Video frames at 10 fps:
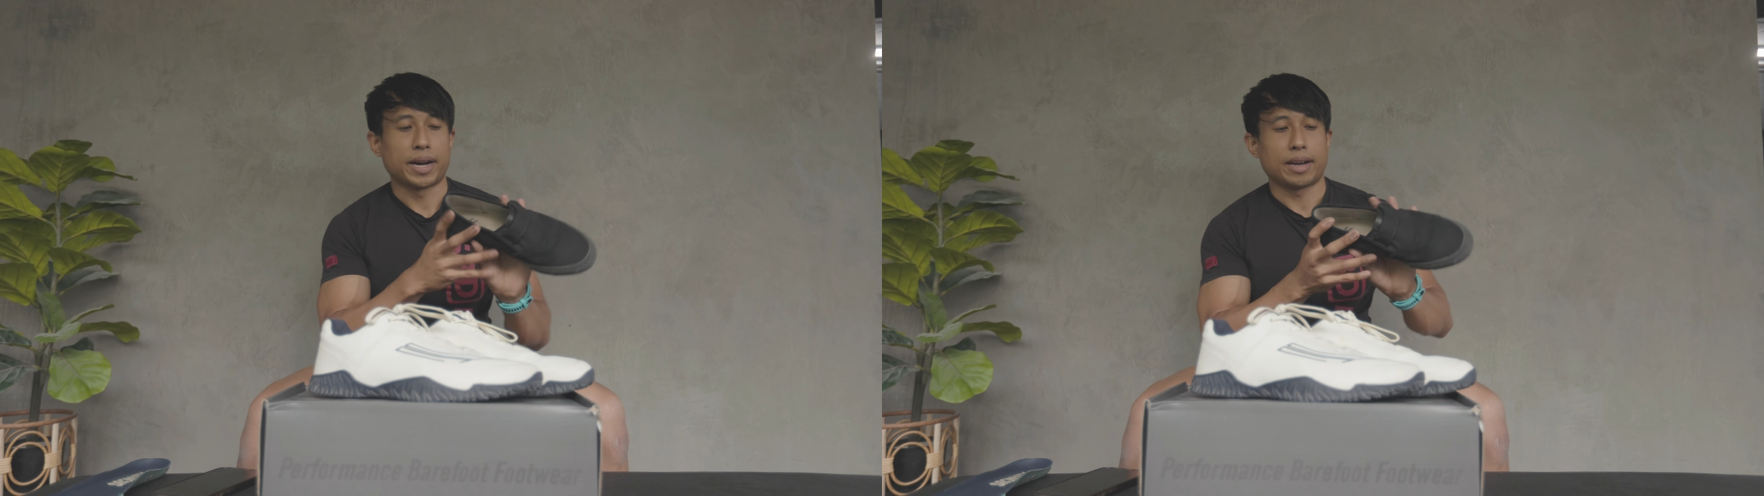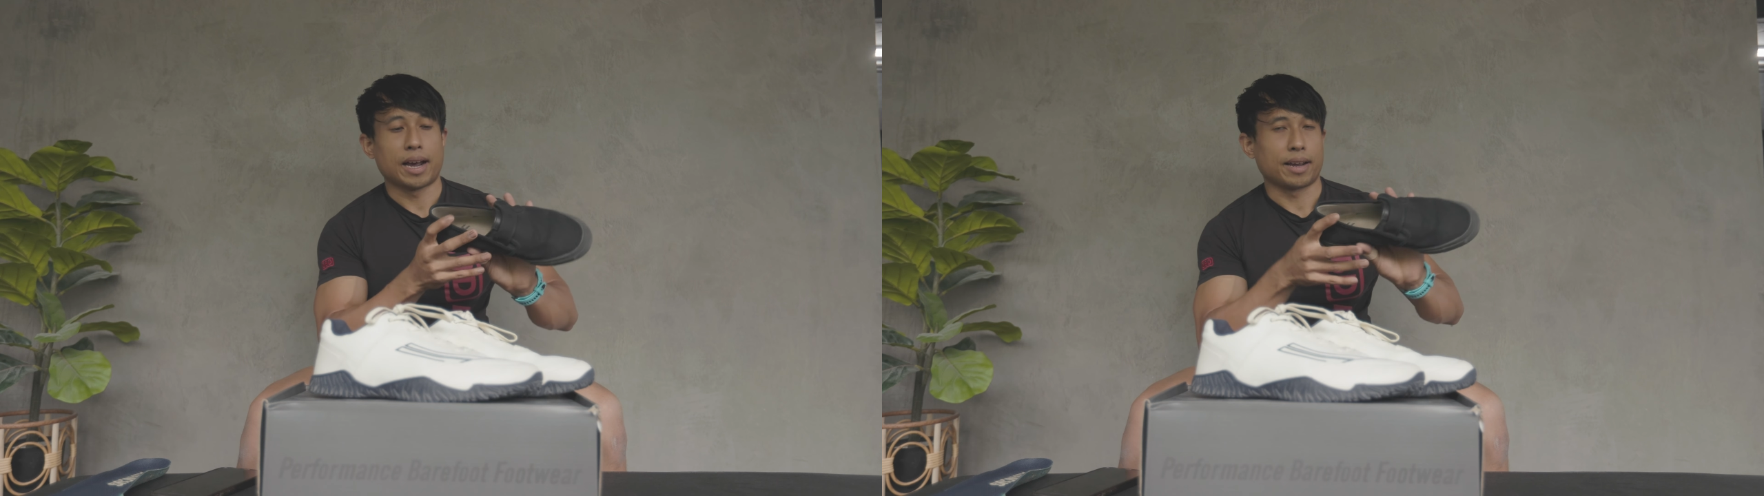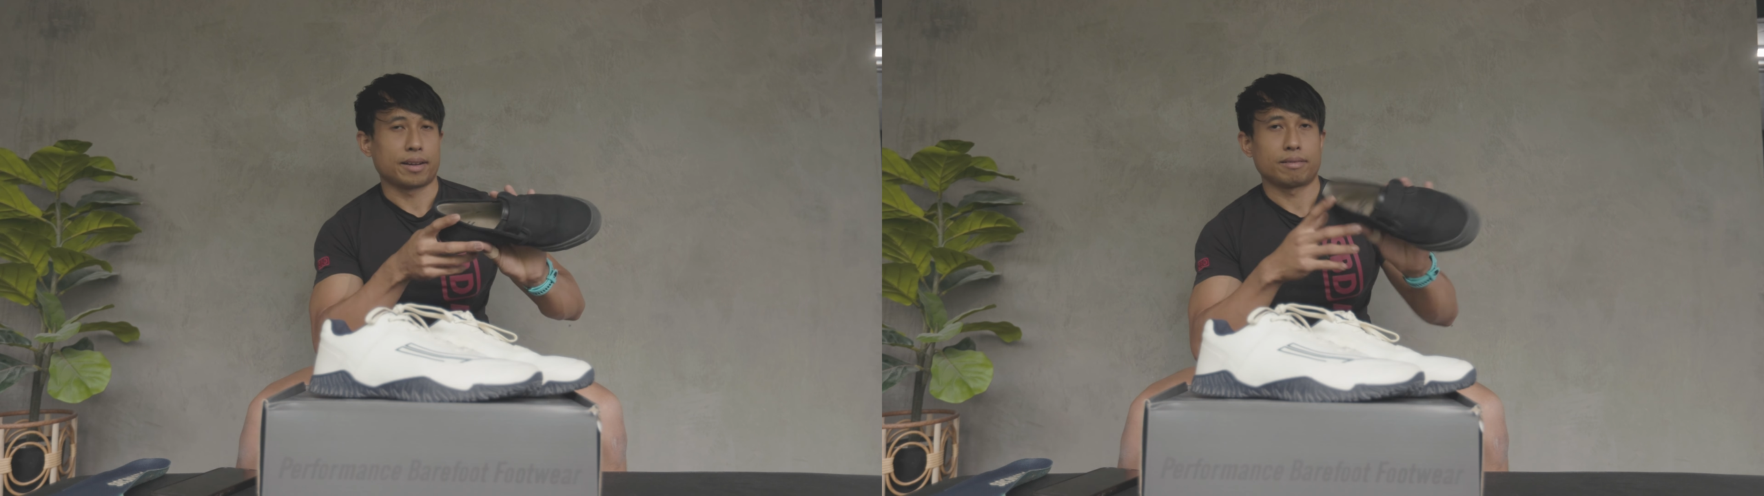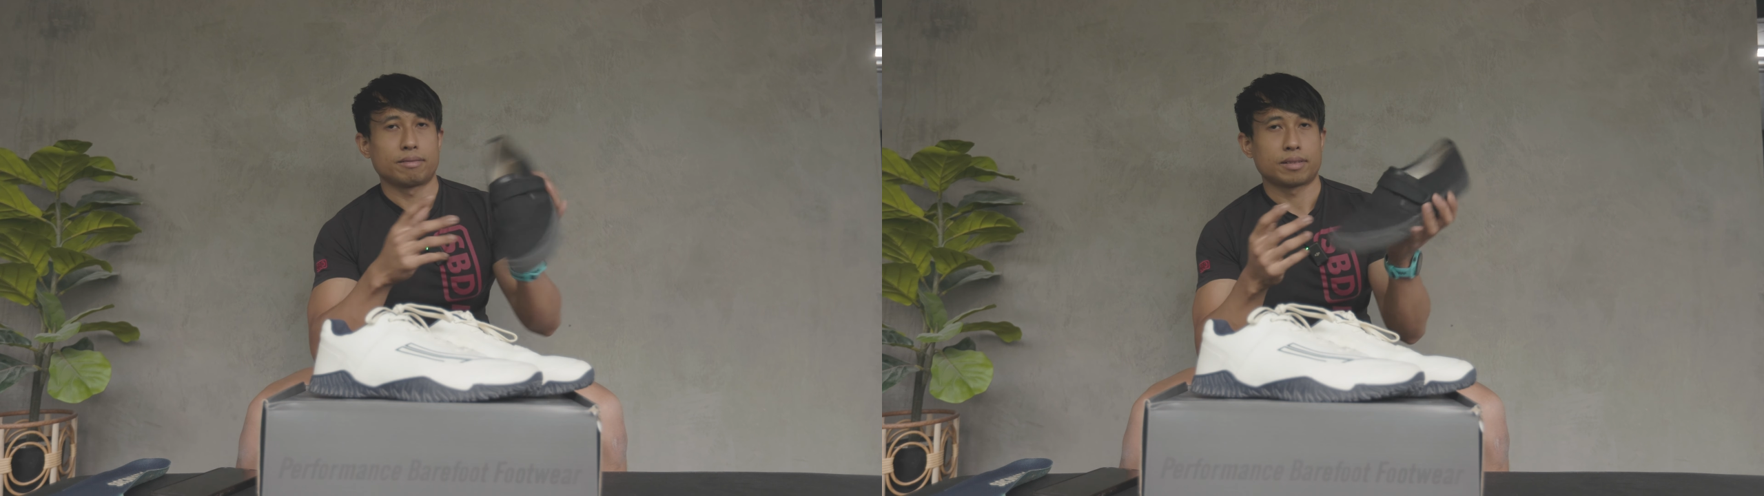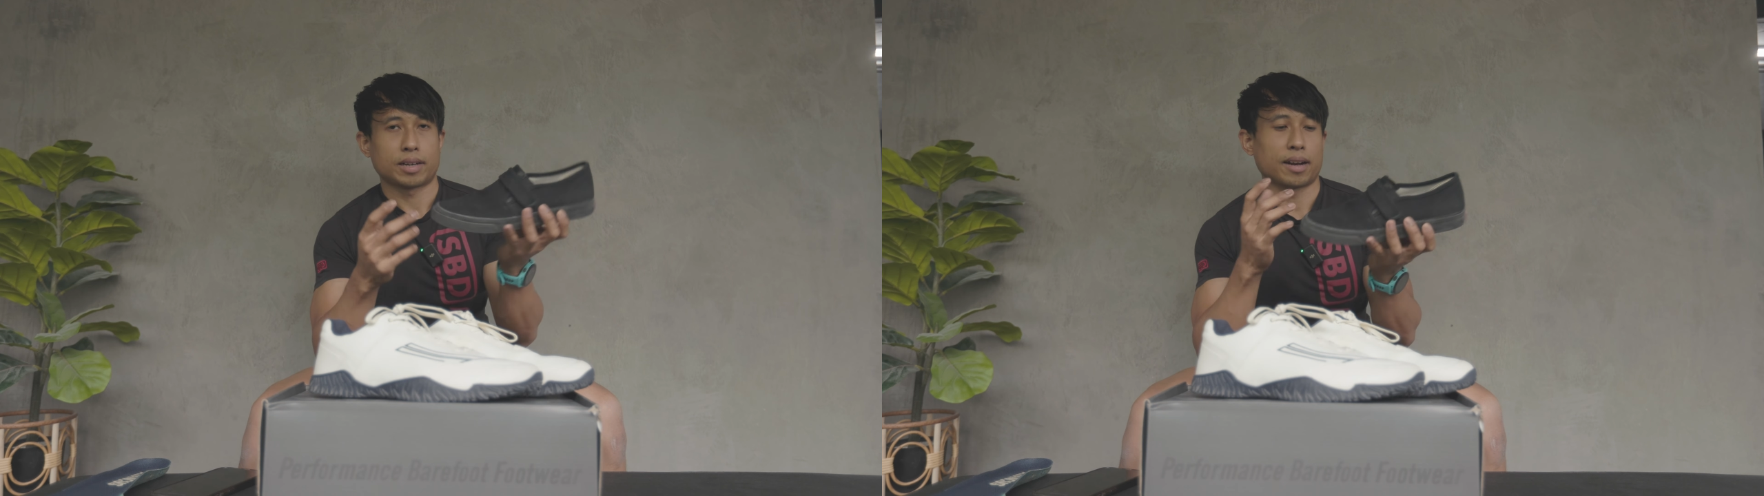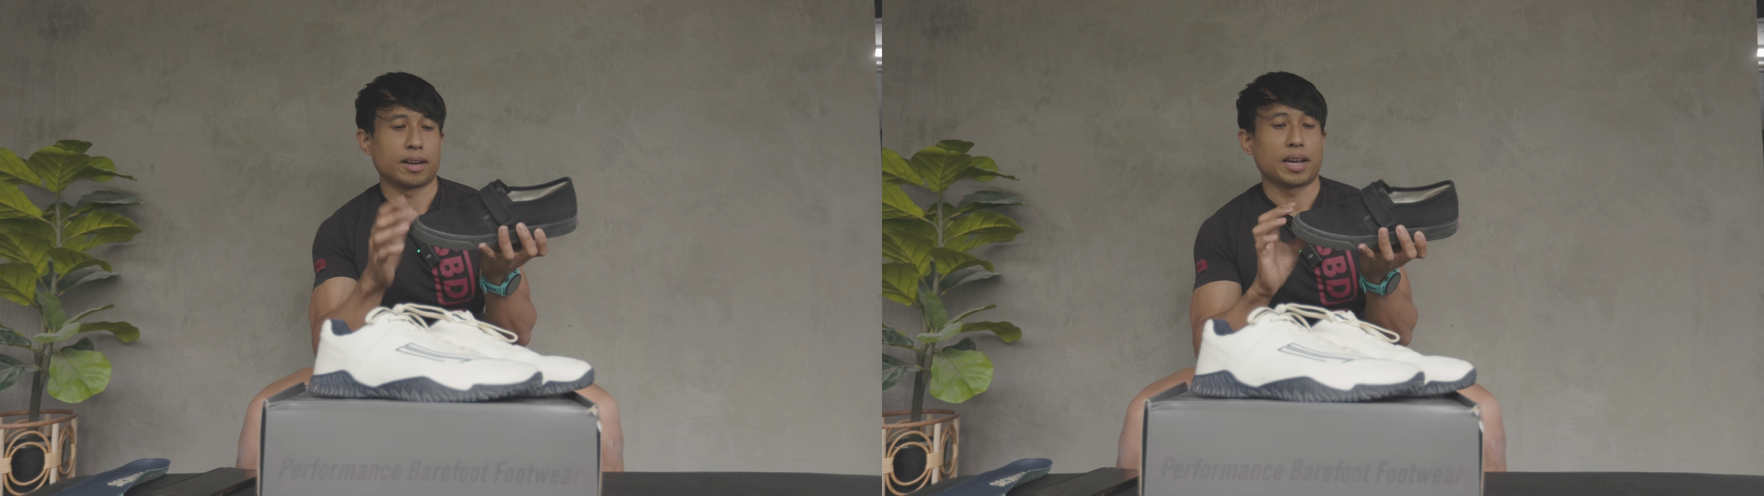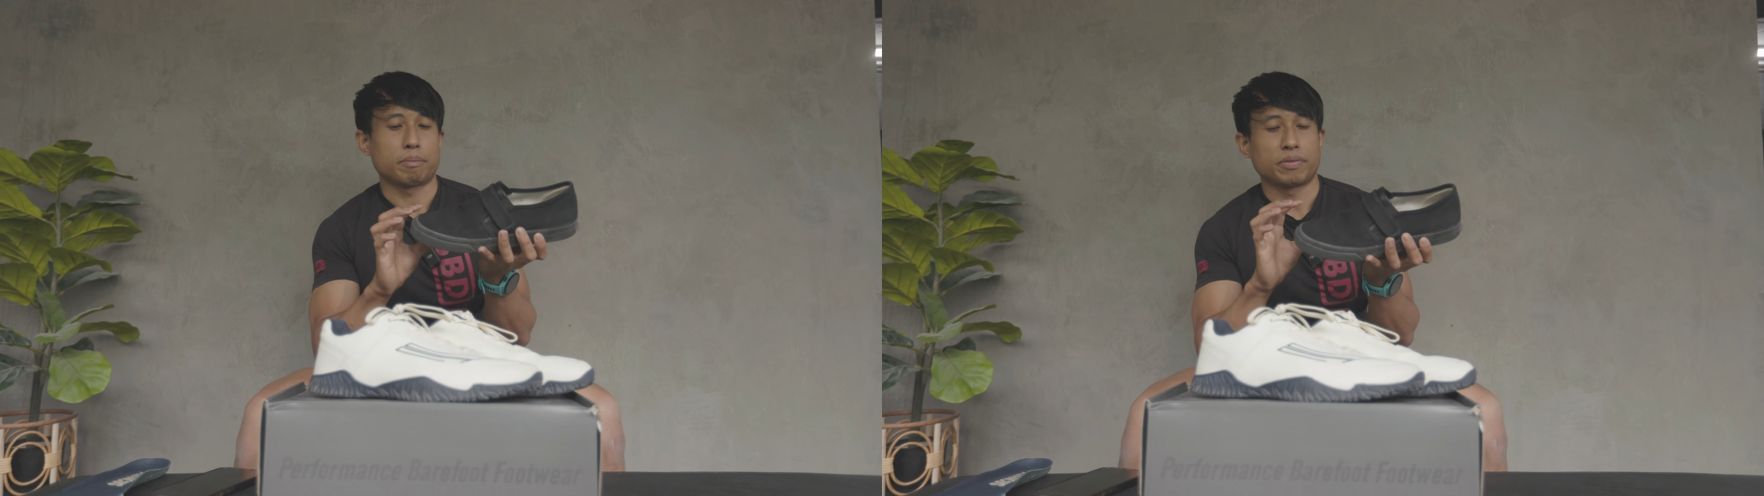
but I kind of